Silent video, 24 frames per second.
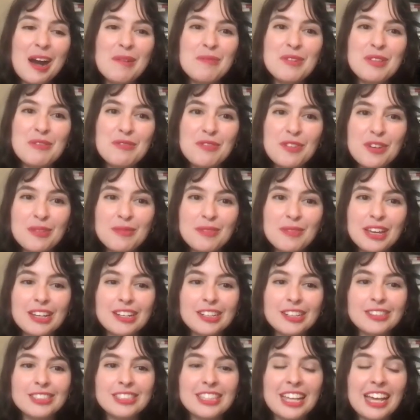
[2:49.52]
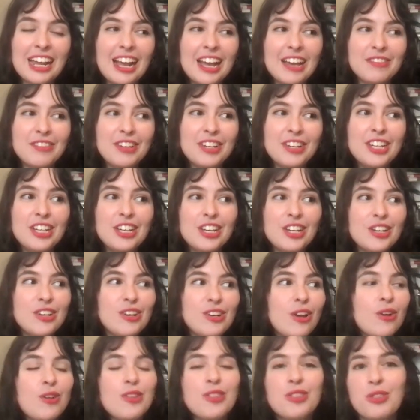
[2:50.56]
with filmmakers that I've
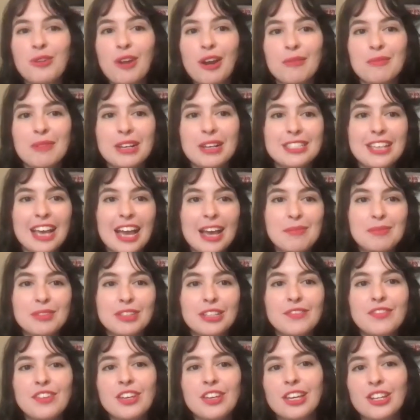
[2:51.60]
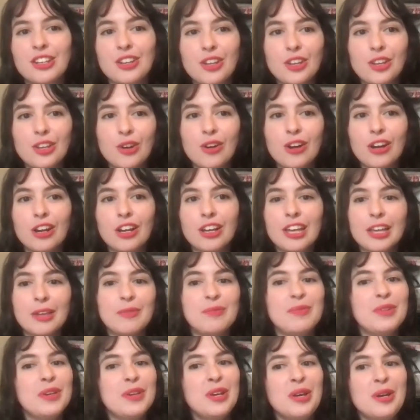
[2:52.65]
known throughout my time living in New York,
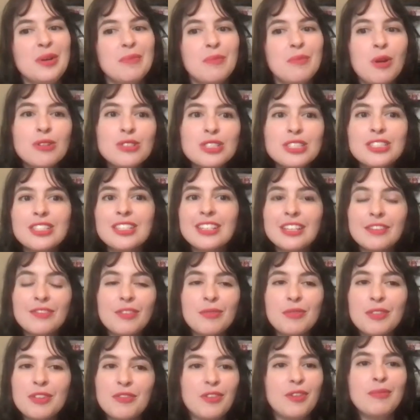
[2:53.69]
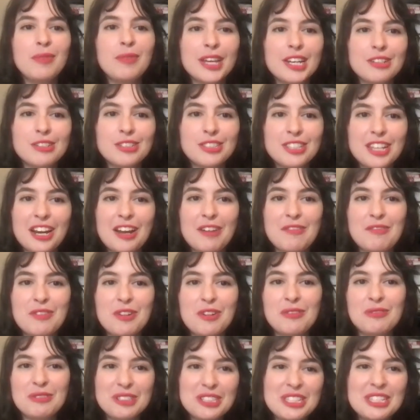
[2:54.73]
and mostly from the filmmakers that I've
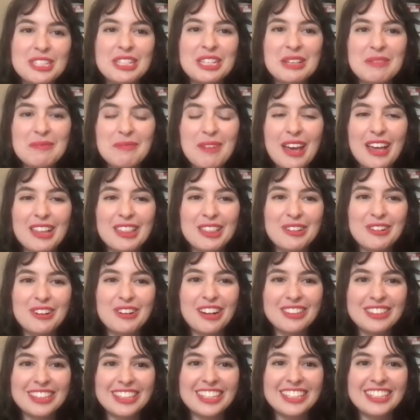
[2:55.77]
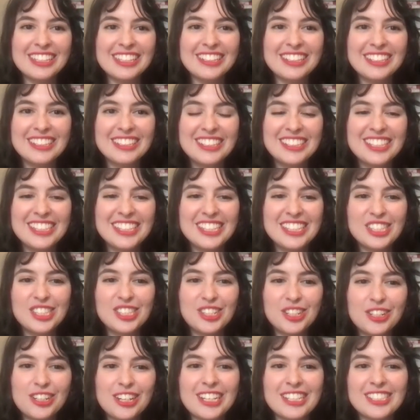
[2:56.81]
recently met throughout the
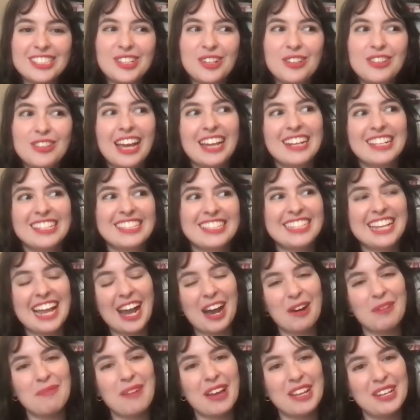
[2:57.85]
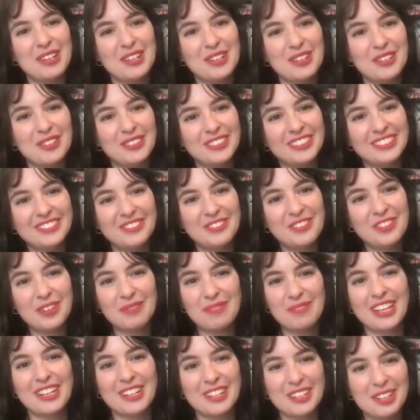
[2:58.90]
circuit. So that is now my new
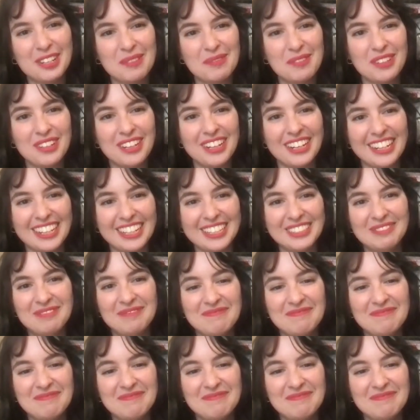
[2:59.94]
filmmaker community.